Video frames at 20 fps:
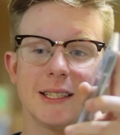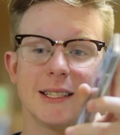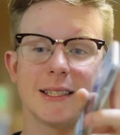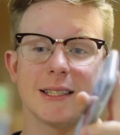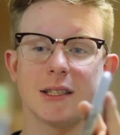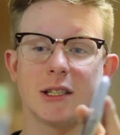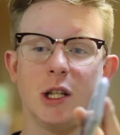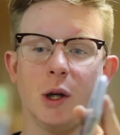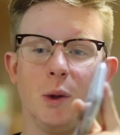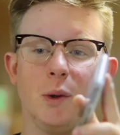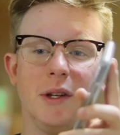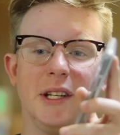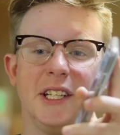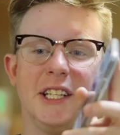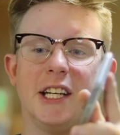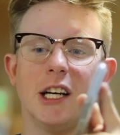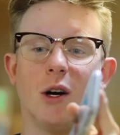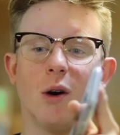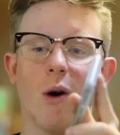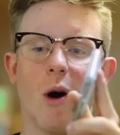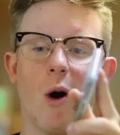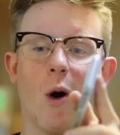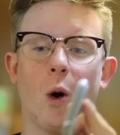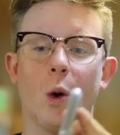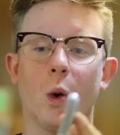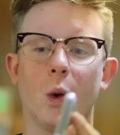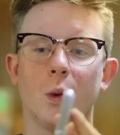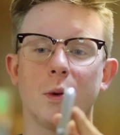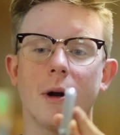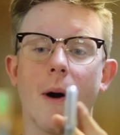
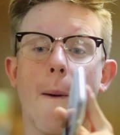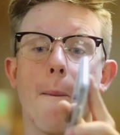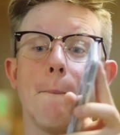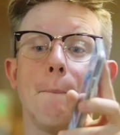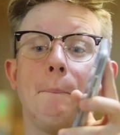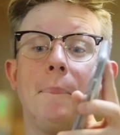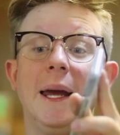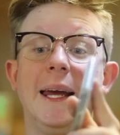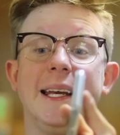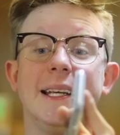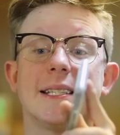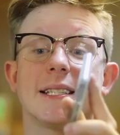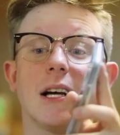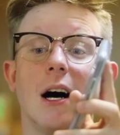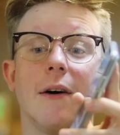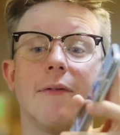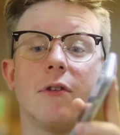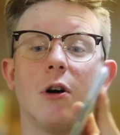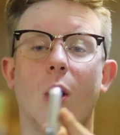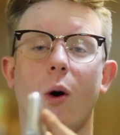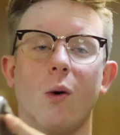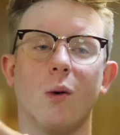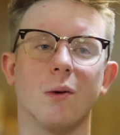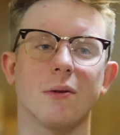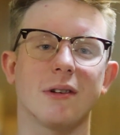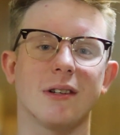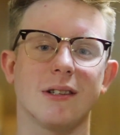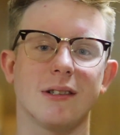22-year-old piece of gold.